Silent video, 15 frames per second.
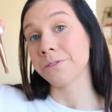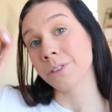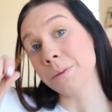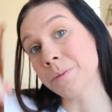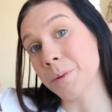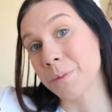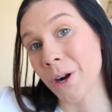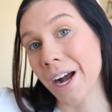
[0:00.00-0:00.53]

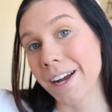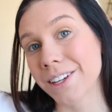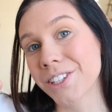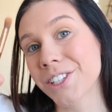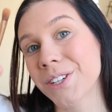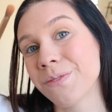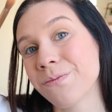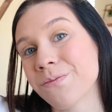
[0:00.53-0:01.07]
Flip the
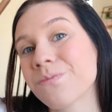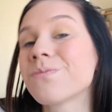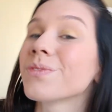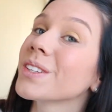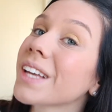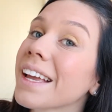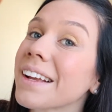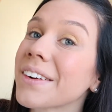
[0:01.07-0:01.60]
brush,
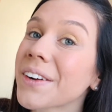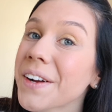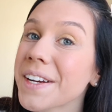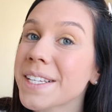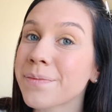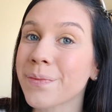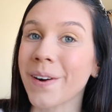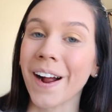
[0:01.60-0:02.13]
you get your
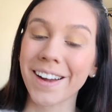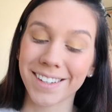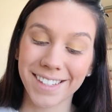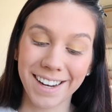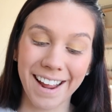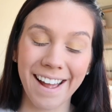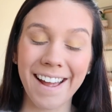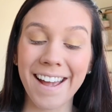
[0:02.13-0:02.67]
crease
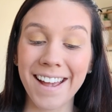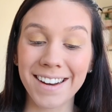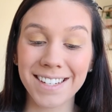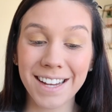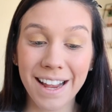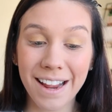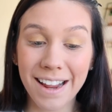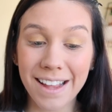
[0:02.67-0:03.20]
brush,
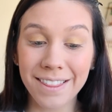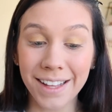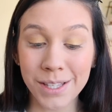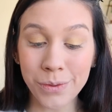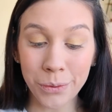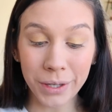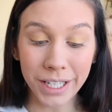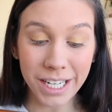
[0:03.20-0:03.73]
and
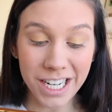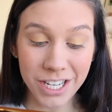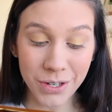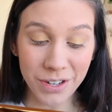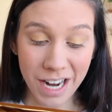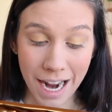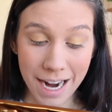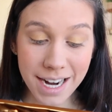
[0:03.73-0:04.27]
that's what we're gonna
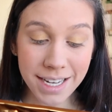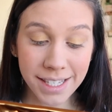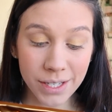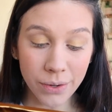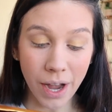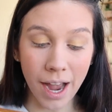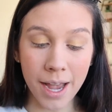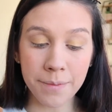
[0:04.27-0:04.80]
do
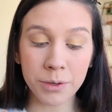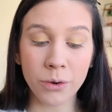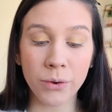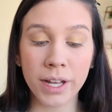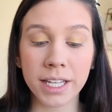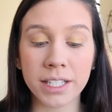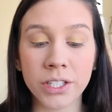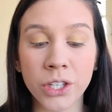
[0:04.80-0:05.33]
next. I'm going